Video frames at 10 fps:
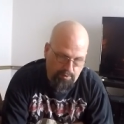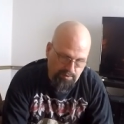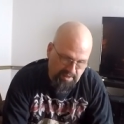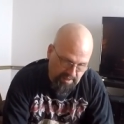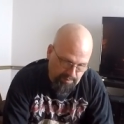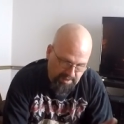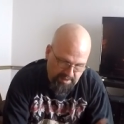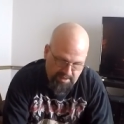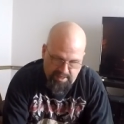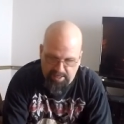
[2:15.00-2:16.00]
it said it was
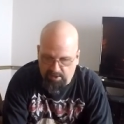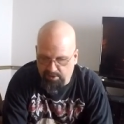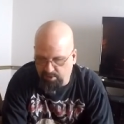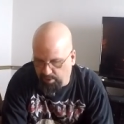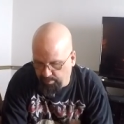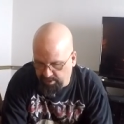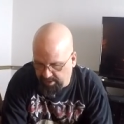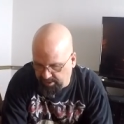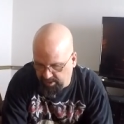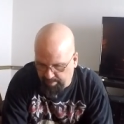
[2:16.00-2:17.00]
on sale, so I went and
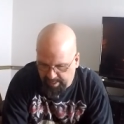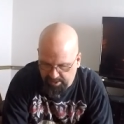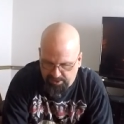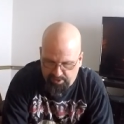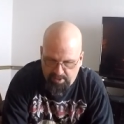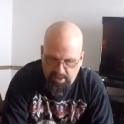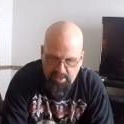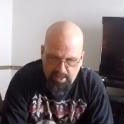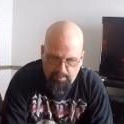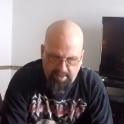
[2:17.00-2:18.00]
talked to the manager
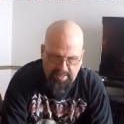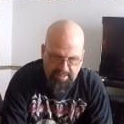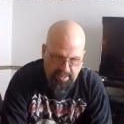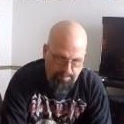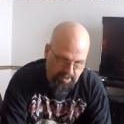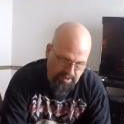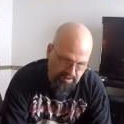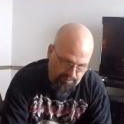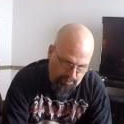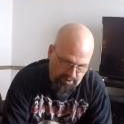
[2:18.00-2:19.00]
when I got there
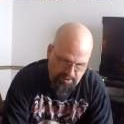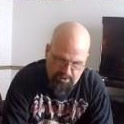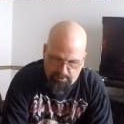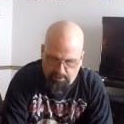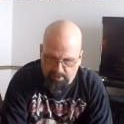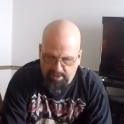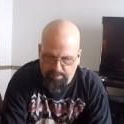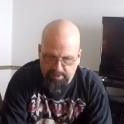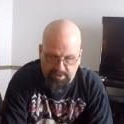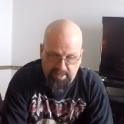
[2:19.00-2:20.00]
because, of course, the girl that I
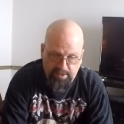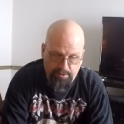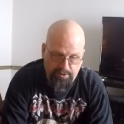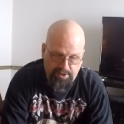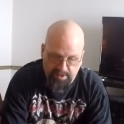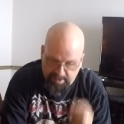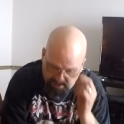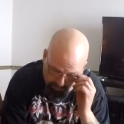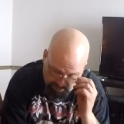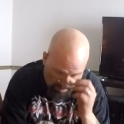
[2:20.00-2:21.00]
went to talk to, she
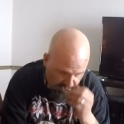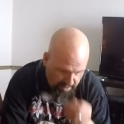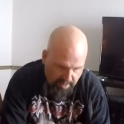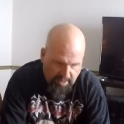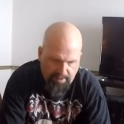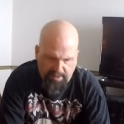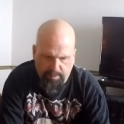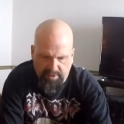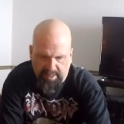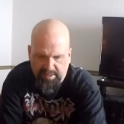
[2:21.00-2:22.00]
says, well, this
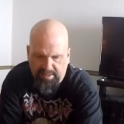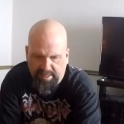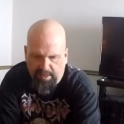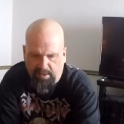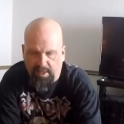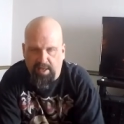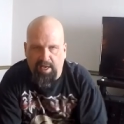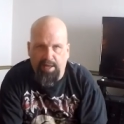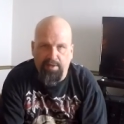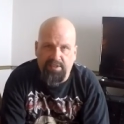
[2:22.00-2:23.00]
was on sale,
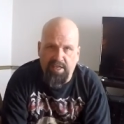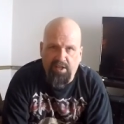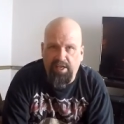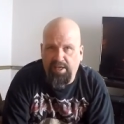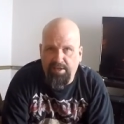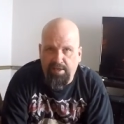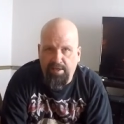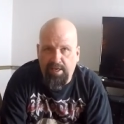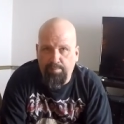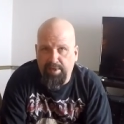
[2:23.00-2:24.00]
and the sale
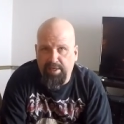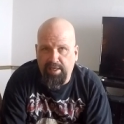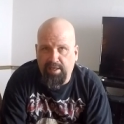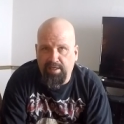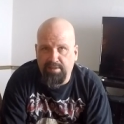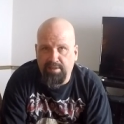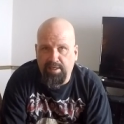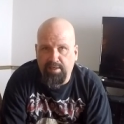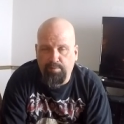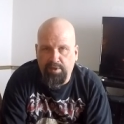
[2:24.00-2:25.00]
ended at midnight last
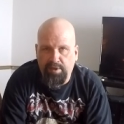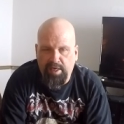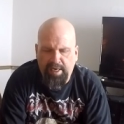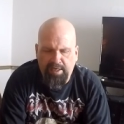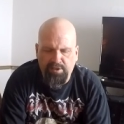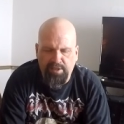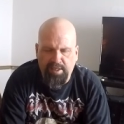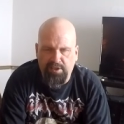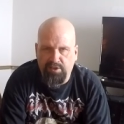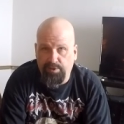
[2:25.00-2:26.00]
night when I actually
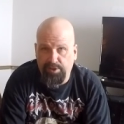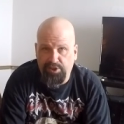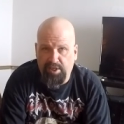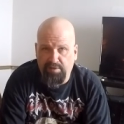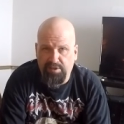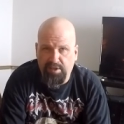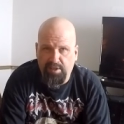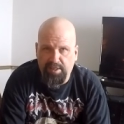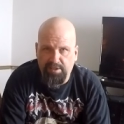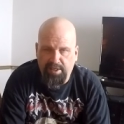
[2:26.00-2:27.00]
got a screenshot of this
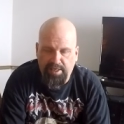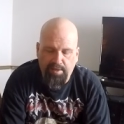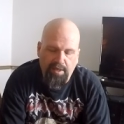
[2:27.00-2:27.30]
online today.